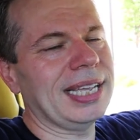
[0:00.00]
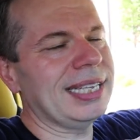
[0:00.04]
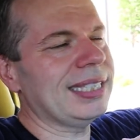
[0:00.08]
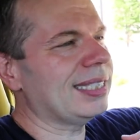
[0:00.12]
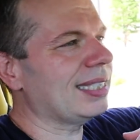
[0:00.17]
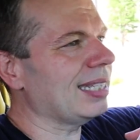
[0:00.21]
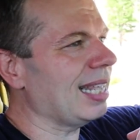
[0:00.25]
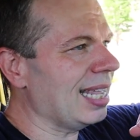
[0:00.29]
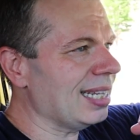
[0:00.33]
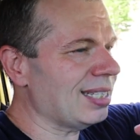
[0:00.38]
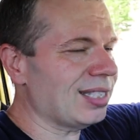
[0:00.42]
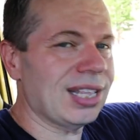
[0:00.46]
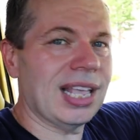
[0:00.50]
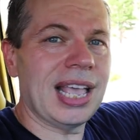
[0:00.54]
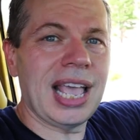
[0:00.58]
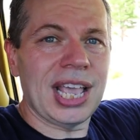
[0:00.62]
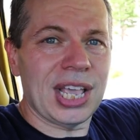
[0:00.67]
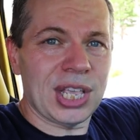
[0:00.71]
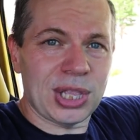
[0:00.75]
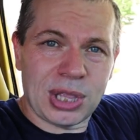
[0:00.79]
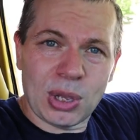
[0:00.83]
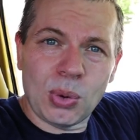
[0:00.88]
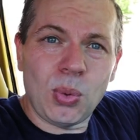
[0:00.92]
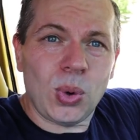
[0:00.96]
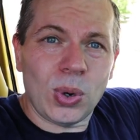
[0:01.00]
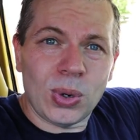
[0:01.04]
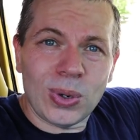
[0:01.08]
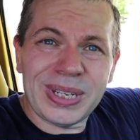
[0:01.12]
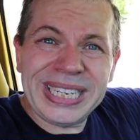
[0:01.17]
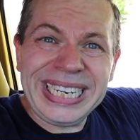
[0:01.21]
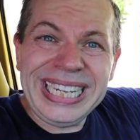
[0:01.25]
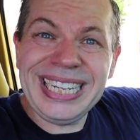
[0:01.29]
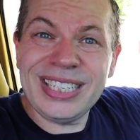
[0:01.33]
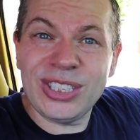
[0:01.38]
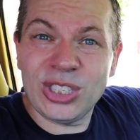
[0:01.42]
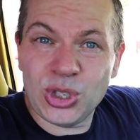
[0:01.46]
It's it's the
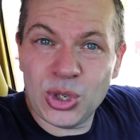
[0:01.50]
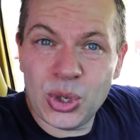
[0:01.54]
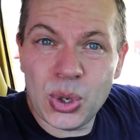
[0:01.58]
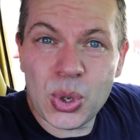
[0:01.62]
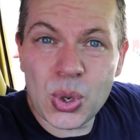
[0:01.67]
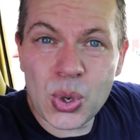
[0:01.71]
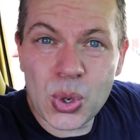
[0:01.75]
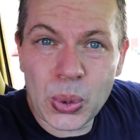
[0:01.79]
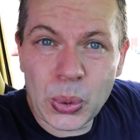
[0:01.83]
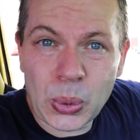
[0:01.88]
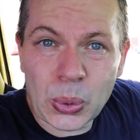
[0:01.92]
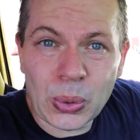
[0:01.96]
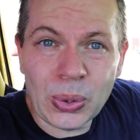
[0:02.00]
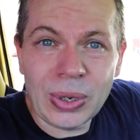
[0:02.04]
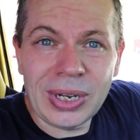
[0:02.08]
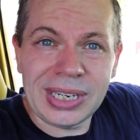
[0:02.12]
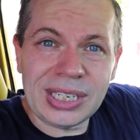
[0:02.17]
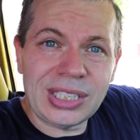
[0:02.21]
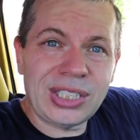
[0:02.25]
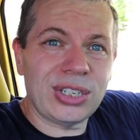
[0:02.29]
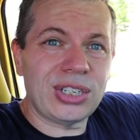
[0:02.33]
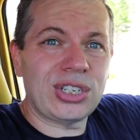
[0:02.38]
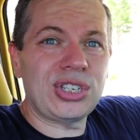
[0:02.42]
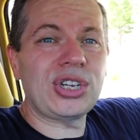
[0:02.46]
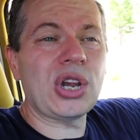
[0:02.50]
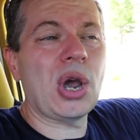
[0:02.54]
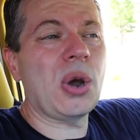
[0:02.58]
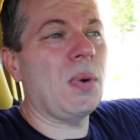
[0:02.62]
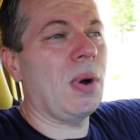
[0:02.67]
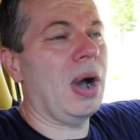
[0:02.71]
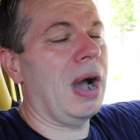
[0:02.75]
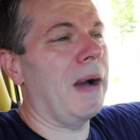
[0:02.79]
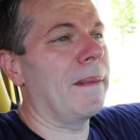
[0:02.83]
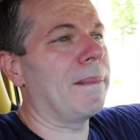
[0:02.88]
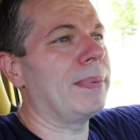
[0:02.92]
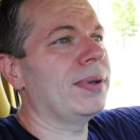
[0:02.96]
world needs you to
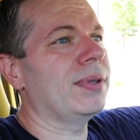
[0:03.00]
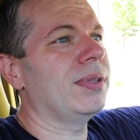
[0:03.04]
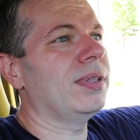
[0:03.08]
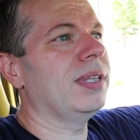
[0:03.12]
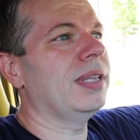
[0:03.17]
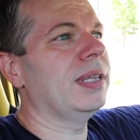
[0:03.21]
show up